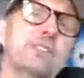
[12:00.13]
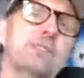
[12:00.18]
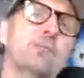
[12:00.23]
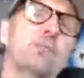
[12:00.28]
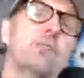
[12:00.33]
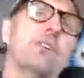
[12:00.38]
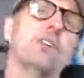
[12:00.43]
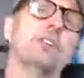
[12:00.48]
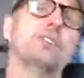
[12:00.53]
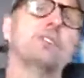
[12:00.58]
the
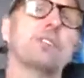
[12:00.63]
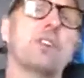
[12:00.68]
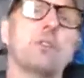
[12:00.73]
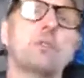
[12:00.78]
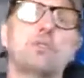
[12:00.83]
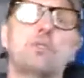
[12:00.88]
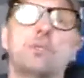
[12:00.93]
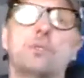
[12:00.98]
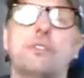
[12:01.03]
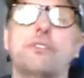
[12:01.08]
word
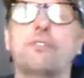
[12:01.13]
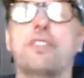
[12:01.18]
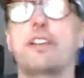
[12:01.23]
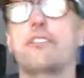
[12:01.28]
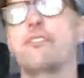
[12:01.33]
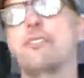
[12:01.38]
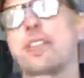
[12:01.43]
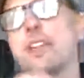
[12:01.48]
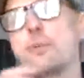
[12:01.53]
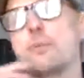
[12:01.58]
social. If
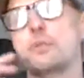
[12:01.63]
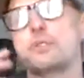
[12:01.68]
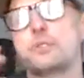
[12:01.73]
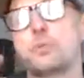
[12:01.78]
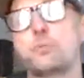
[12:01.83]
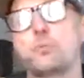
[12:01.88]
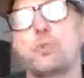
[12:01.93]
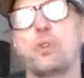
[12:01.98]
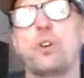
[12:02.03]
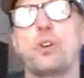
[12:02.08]
ever there was a
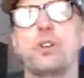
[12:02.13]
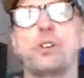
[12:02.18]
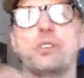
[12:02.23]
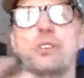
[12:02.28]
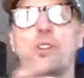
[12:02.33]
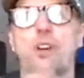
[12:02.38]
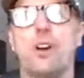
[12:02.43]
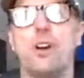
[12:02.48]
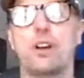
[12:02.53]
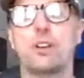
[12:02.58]
word
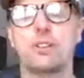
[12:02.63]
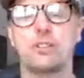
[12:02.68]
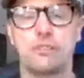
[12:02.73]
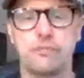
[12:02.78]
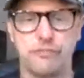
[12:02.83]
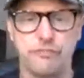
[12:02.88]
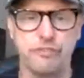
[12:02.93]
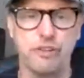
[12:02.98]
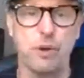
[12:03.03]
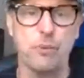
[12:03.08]
that I could
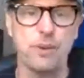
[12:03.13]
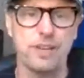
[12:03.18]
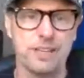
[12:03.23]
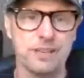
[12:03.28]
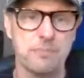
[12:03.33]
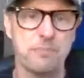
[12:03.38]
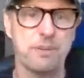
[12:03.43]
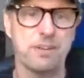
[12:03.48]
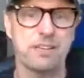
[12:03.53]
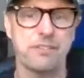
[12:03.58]
throw in
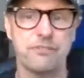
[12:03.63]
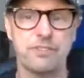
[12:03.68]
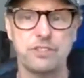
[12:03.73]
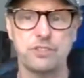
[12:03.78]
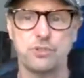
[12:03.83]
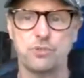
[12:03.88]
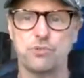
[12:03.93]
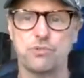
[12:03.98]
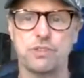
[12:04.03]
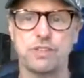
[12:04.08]
the bin of
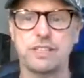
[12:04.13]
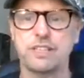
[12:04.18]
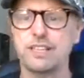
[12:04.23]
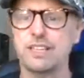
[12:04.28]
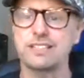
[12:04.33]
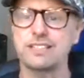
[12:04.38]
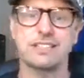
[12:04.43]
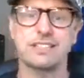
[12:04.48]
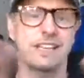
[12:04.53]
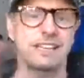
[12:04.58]
history
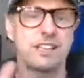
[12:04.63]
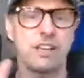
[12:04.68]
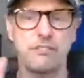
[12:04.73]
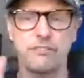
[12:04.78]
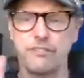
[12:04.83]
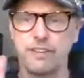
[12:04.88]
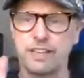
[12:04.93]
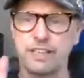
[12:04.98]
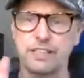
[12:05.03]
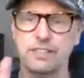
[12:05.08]
and say no,
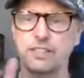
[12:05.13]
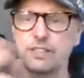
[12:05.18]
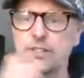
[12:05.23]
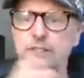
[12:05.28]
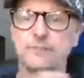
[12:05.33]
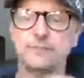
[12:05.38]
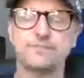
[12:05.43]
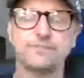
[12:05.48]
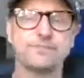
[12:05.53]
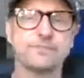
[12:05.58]
thank
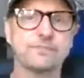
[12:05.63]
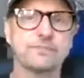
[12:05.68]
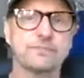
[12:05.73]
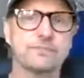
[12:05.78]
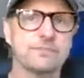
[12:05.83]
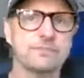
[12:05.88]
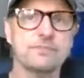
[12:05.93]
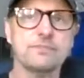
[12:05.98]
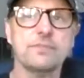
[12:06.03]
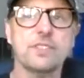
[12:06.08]
you,
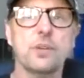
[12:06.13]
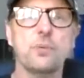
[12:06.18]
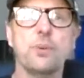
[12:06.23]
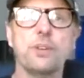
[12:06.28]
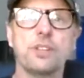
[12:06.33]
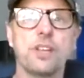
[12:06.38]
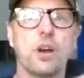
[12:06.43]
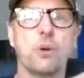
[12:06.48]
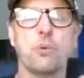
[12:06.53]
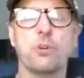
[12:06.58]

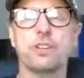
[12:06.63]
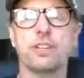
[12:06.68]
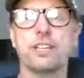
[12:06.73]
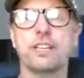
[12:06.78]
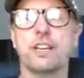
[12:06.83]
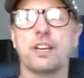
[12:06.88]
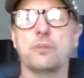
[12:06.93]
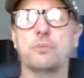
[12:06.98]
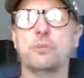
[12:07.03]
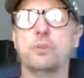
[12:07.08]
we don't want it
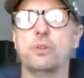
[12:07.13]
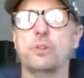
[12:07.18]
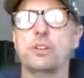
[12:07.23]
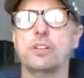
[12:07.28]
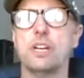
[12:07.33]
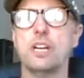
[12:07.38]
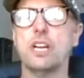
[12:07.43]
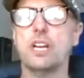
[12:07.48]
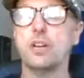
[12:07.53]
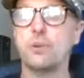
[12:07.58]
no more.
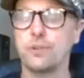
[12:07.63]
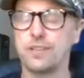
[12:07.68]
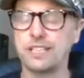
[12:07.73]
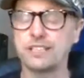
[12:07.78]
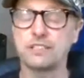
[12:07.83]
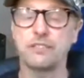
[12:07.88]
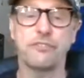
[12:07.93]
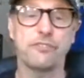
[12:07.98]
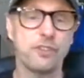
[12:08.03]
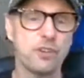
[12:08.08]
But
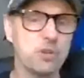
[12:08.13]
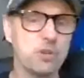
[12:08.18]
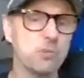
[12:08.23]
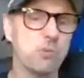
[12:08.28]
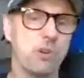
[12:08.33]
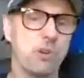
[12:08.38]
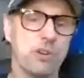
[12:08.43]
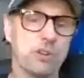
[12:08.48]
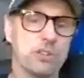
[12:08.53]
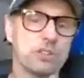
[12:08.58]
there's a few
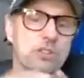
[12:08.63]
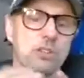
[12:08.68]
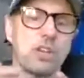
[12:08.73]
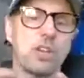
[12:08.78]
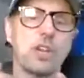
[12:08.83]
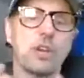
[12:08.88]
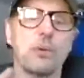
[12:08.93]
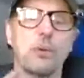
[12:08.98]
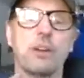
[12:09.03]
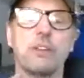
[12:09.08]
words.
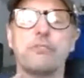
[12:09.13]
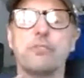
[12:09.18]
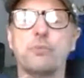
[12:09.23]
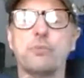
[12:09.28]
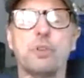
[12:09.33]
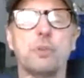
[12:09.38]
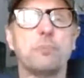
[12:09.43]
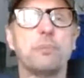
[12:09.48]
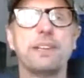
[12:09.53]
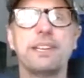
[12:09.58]
One of them
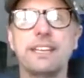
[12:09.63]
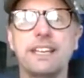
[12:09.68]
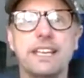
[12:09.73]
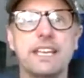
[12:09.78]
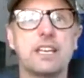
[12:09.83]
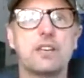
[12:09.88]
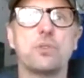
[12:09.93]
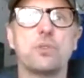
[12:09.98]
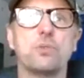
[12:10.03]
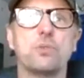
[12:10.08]
would be
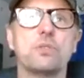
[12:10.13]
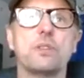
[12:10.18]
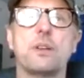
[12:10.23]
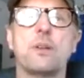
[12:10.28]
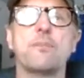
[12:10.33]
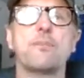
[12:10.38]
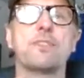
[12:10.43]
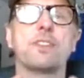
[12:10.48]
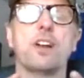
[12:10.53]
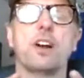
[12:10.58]
legal.
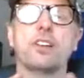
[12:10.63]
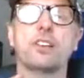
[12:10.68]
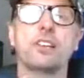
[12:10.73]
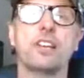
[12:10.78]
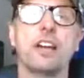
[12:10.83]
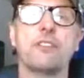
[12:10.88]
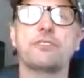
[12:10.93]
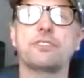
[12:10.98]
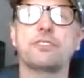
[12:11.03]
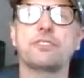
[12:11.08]
I'd
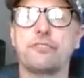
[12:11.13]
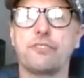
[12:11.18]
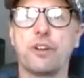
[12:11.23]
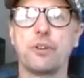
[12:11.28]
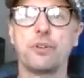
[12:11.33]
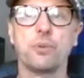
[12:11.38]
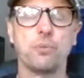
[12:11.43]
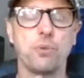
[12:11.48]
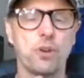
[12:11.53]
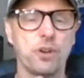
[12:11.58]
love to
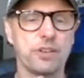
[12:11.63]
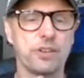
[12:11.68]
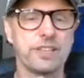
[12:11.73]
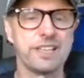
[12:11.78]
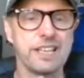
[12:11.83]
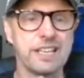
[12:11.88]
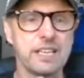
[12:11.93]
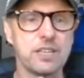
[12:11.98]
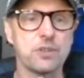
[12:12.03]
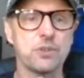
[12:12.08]
throw the
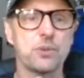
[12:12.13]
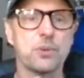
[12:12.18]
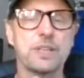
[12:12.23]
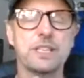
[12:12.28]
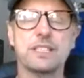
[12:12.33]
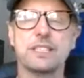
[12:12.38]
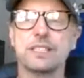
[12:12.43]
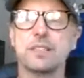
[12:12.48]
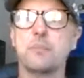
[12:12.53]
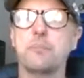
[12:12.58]
word legal
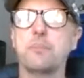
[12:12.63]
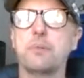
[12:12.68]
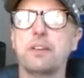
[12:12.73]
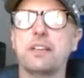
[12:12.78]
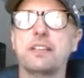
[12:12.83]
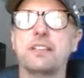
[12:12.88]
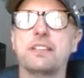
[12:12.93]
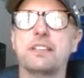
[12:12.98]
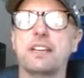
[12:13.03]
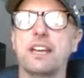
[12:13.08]
into the
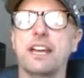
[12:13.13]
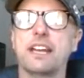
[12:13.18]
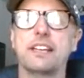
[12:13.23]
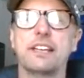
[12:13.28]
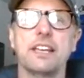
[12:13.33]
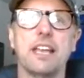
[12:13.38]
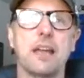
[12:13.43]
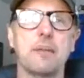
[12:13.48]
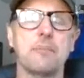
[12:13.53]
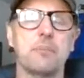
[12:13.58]
bin
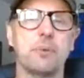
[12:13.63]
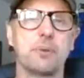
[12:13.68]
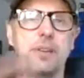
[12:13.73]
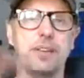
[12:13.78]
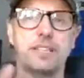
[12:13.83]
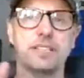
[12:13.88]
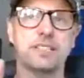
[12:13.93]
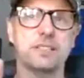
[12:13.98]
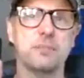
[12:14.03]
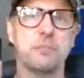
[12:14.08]
and put
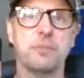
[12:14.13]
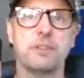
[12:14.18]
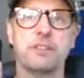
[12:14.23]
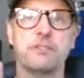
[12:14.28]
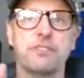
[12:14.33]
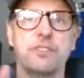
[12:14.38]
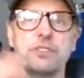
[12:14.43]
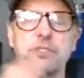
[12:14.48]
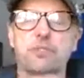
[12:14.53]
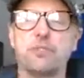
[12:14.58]
it into the bin
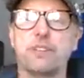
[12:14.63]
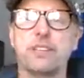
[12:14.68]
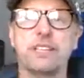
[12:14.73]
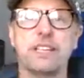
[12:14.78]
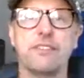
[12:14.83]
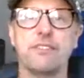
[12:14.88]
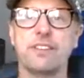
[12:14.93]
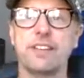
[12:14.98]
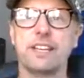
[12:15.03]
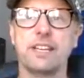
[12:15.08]
of history and
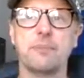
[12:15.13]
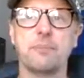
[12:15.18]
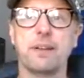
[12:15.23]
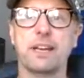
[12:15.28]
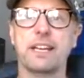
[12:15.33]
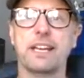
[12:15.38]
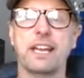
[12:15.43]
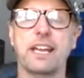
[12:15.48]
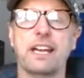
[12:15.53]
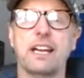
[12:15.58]
never let it
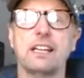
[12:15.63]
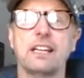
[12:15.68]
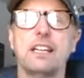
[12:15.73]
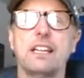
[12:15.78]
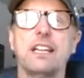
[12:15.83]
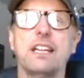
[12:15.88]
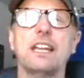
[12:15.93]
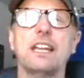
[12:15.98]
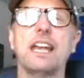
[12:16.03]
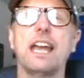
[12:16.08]
back out.
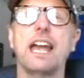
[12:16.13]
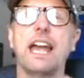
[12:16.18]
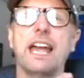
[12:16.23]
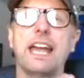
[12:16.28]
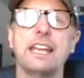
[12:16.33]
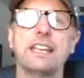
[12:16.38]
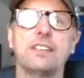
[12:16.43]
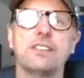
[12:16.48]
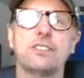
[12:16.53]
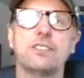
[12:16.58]

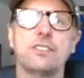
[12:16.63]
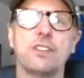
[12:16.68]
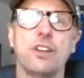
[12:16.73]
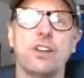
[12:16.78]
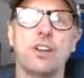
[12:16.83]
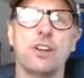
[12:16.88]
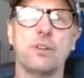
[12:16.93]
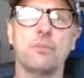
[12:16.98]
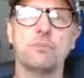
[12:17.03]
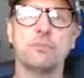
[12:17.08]
And
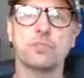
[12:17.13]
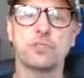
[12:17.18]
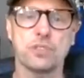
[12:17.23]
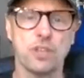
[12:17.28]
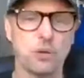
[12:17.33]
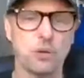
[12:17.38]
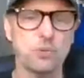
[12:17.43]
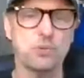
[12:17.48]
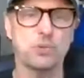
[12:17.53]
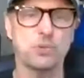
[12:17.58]

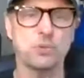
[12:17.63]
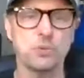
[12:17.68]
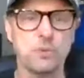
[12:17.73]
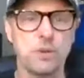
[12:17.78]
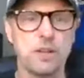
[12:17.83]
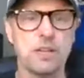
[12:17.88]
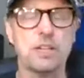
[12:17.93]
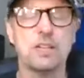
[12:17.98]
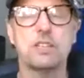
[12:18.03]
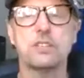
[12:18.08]

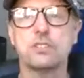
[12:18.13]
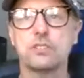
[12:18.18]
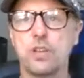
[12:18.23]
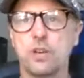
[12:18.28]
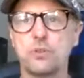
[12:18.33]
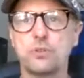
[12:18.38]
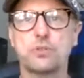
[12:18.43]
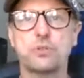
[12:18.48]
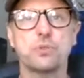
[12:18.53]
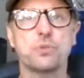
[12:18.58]
social
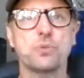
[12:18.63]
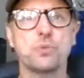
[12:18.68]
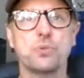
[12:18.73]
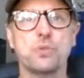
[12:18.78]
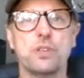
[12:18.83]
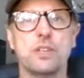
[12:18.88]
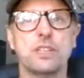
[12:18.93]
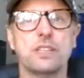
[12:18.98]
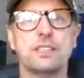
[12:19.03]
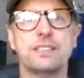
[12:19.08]

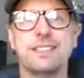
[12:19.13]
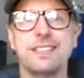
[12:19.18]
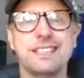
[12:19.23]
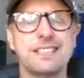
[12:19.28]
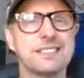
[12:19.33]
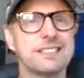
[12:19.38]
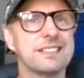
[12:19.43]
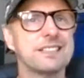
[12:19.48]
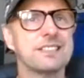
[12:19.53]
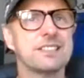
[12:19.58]

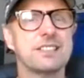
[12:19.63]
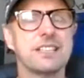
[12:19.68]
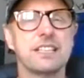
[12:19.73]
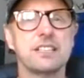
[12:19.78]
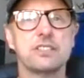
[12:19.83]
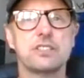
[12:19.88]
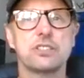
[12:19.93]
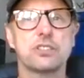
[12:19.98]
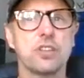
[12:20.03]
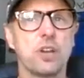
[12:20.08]

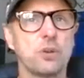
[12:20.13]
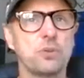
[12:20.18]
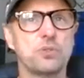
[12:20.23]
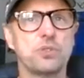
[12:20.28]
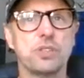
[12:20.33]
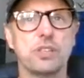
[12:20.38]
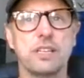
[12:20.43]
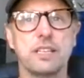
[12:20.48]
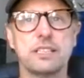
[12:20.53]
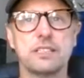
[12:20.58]
distancing,
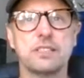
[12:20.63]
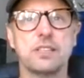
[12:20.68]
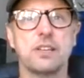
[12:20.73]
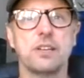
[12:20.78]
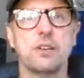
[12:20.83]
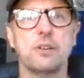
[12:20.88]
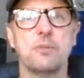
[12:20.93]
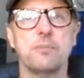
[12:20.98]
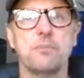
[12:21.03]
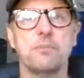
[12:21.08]

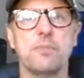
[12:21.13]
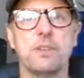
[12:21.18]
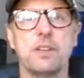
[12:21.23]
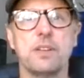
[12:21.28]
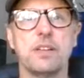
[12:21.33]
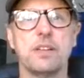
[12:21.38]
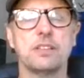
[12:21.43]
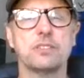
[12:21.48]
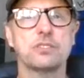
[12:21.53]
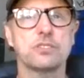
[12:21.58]
socialism,
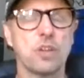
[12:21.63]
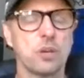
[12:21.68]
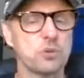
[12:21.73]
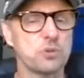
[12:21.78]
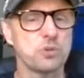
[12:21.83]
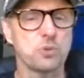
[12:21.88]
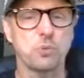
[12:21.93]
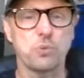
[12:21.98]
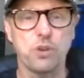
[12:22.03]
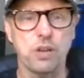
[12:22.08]

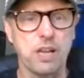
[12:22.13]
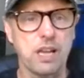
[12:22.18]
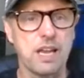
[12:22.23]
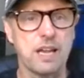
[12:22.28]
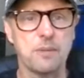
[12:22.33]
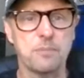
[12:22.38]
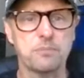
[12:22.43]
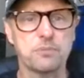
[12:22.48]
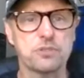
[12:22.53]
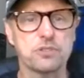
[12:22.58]
social
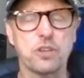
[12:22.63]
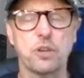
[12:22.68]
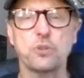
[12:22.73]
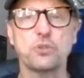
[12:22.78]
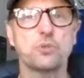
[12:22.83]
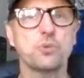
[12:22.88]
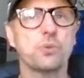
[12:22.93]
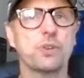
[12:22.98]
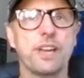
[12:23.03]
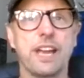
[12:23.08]
clubs,
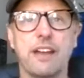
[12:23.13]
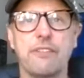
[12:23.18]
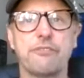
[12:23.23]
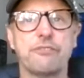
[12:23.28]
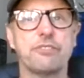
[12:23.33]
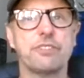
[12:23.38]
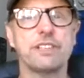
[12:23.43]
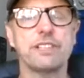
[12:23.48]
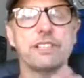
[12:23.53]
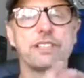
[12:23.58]
social
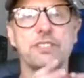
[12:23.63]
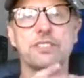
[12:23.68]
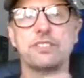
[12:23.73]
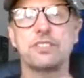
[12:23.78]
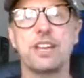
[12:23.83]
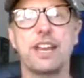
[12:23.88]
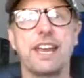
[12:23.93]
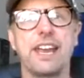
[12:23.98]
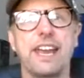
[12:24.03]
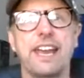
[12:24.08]

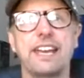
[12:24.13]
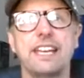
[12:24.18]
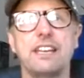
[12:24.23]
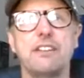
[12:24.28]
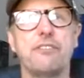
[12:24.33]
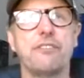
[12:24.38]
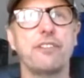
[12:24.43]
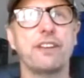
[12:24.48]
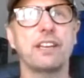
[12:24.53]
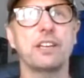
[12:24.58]
gatherings,
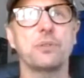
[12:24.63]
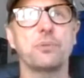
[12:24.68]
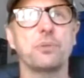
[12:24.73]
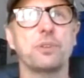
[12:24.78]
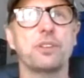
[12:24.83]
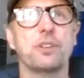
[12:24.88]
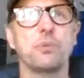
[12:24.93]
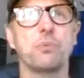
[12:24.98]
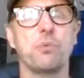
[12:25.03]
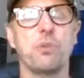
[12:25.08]
anything
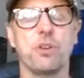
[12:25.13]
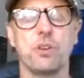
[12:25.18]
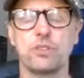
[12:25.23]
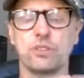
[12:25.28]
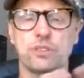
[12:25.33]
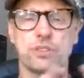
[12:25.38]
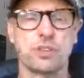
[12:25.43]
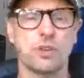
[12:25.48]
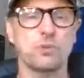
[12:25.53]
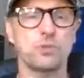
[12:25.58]
with the word
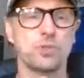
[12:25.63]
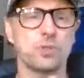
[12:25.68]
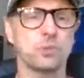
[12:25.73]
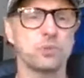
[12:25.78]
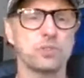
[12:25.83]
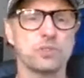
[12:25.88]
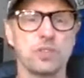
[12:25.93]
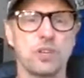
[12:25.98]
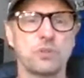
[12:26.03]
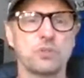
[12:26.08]
social
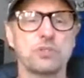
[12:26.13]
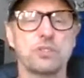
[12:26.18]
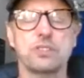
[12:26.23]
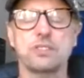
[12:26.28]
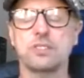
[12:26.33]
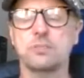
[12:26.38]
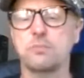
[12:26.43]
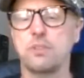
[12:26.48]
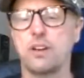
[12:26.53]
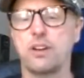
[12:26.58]
or
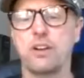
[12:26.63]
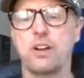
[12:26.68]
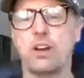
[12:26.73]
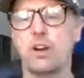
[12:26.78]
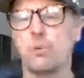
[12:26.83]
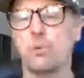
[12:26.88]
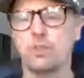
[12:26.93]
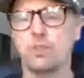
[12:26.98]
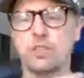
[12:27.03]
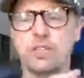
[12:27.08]
socialism, I
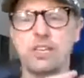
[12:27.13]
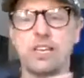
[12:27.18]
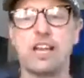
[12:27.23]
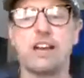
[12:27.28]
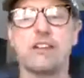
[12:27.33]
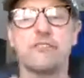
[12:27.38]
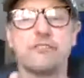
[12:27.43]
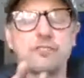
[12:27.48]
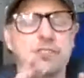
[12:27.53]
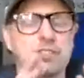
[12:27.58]
would
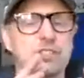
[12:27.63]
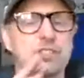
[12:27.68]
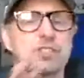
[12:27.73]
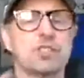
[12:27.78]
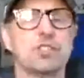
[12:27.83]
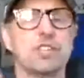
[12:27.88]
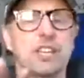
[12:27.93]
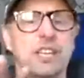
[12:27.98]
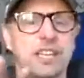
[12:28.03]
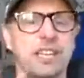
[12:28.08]
love to
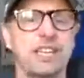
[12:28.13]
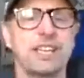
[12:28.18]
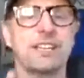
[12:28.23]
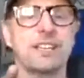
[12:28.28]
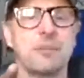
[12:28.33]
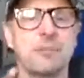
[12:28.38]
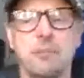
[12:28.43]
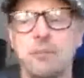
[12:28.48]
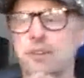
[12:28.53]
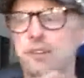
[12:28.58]
stick it
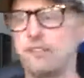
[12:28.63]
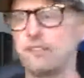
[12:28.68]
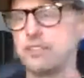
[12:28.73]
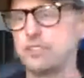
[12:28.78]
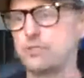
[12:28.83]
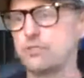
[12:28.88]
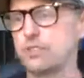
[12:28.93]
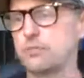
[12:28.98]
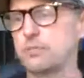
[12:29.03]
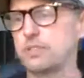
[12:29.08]
in the bin of
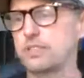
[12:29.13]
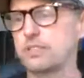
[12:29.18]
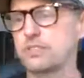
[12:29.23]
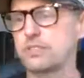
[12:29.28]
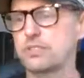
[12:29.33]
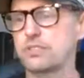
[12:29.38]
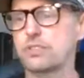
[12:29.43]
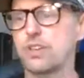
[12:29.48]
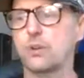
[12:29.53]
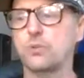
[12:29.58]
history,
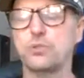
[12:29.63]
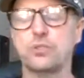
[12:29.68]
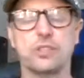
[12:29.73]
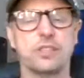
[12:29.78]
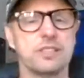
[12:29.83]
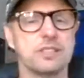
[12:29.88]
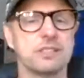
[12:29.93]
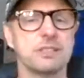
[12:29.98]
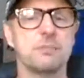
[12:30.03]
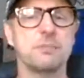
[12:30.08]
because
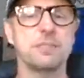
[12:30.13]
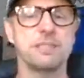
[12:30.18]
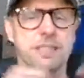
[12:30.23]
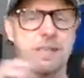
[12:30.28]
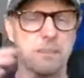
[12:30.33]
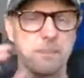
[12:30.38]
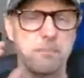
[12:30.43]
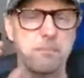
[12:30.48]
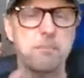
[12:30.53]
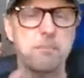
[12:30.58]
socialism is a